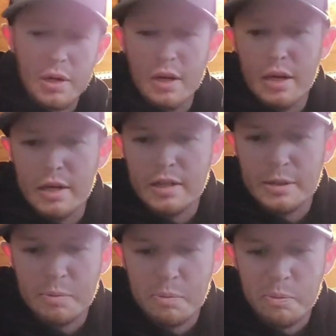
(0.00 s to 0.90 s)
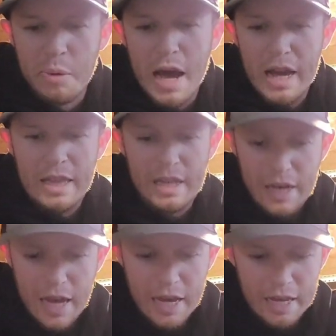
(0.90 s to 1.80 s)
because back in the
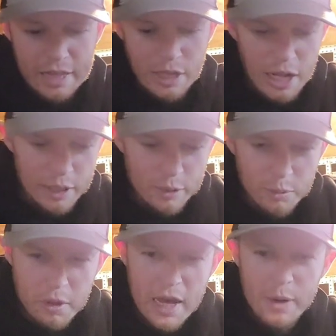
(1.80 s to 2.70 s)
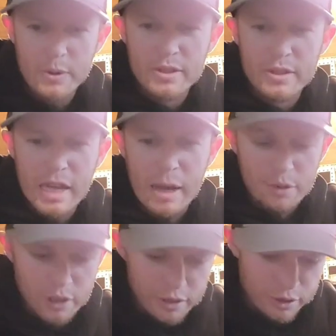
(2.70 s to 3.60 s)
day, that's all it was about. I
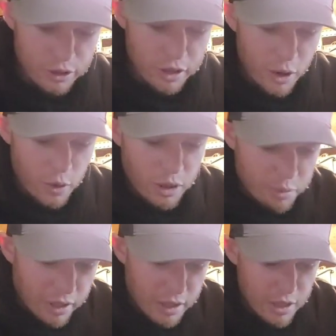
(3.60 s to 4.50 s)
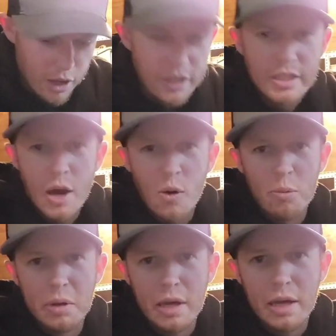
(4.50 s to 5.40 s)
was just going up against all these
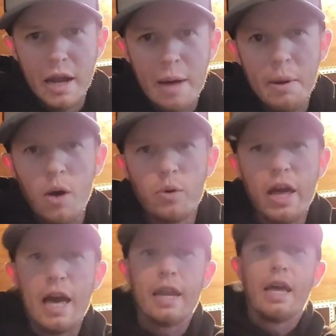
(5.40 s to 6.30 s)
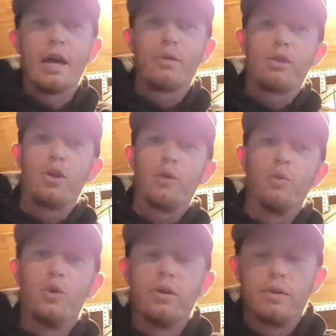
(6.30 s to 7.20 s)
old men. I'm an old guy now,
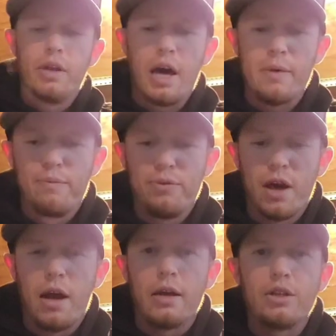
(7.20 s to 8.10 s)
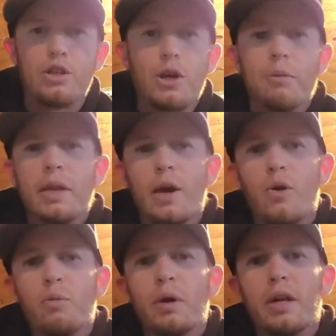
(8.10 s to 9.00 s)
31. Not extremely
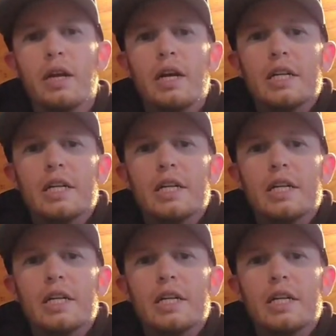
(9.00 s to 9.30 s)
old, but